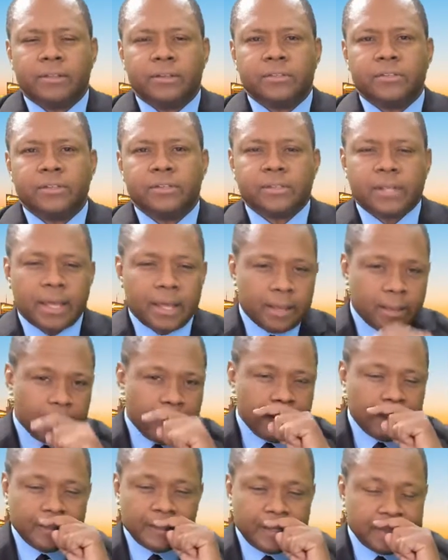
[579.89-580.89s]
This is a
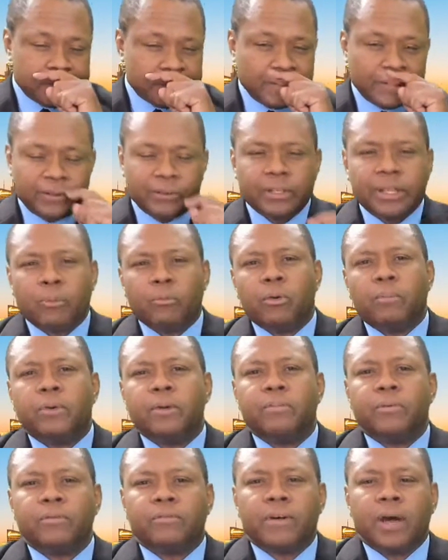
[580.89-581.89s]
lunch and learn that we'll
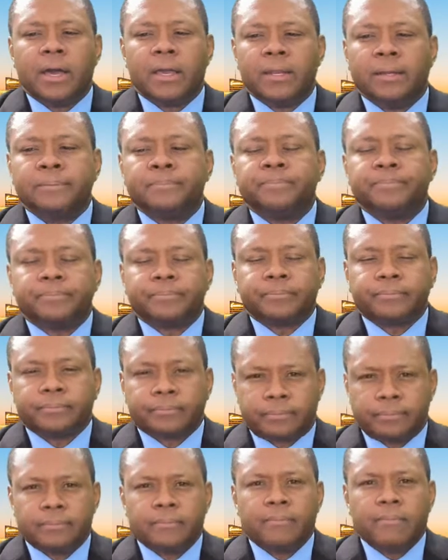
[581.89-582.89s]
be providing,
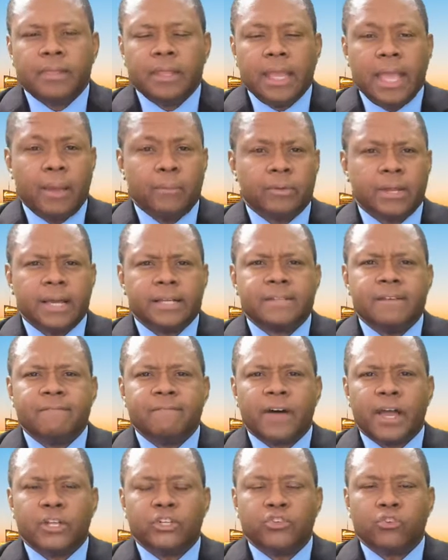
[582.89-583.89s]
and we'd like to
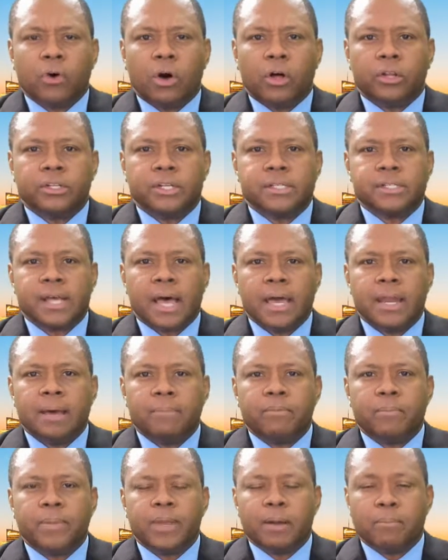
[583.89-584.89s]
invite you all to sign
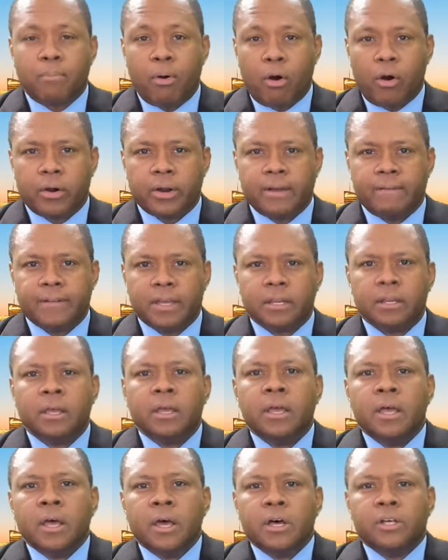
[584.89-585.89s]
up and be a part of it.
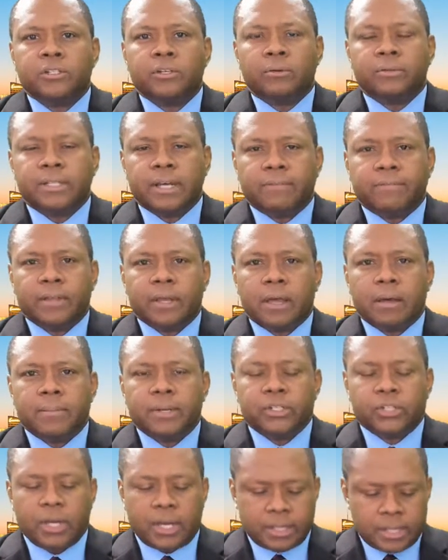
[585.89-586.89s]
So definitely come
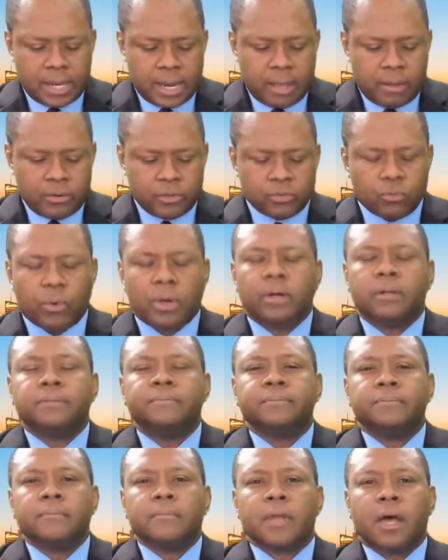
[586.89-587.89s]
and check that out as well.
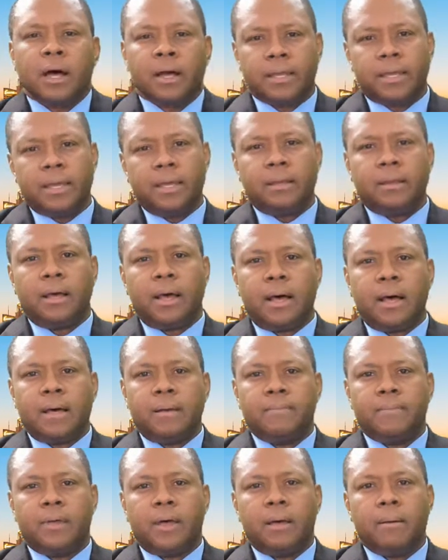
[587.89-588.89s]
Again,
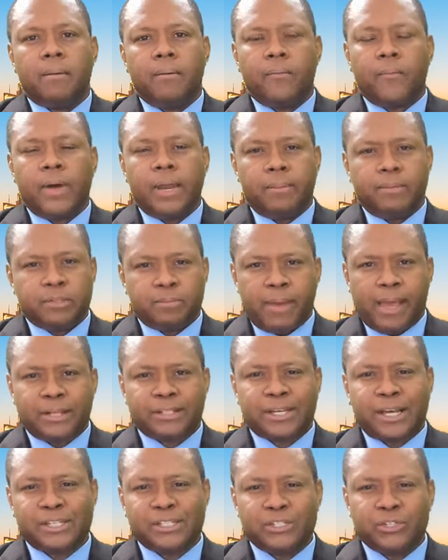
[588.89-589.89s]
my name is
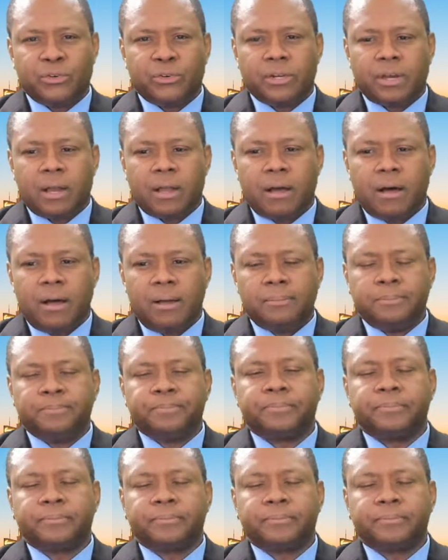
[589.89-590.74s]
MacJacksonJr.com.